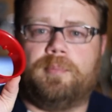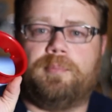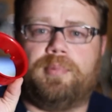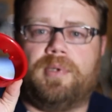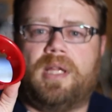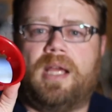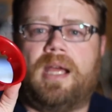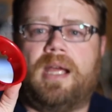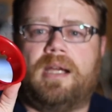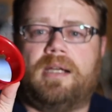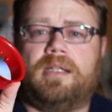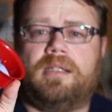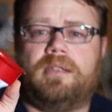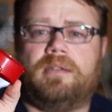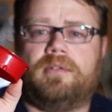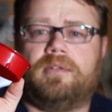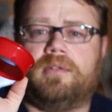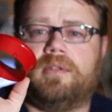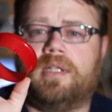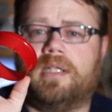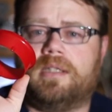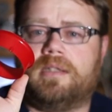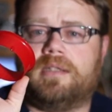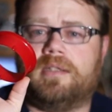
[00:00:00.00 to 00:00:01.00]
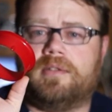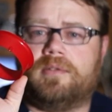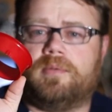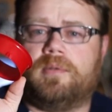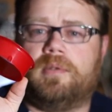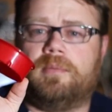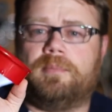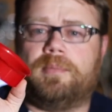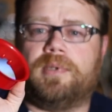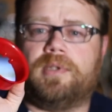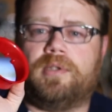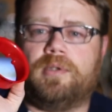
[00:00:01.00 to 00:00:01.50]
black. They're not this
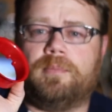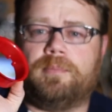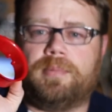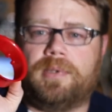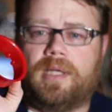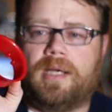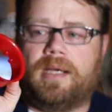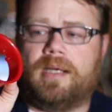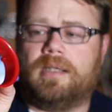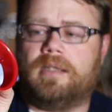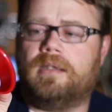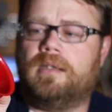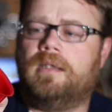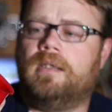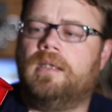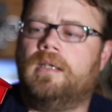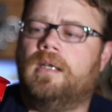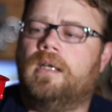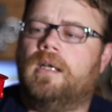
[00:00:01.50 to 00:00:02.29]
one, but they're black.